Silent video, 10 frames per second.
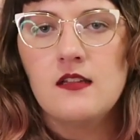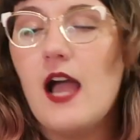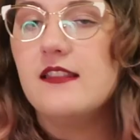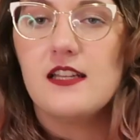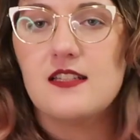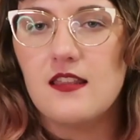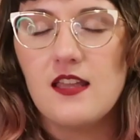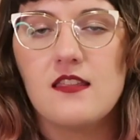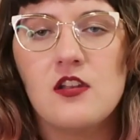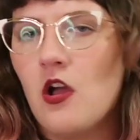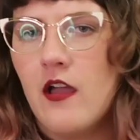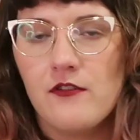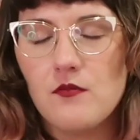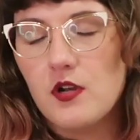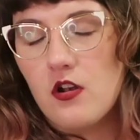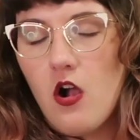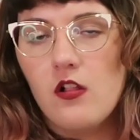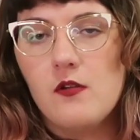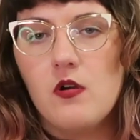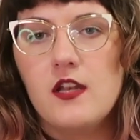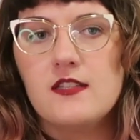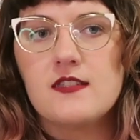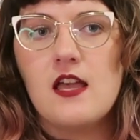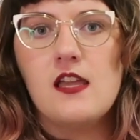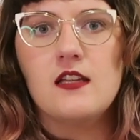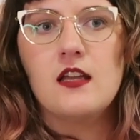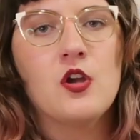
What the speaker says: I'd like to think that not everyone in Hollywood is like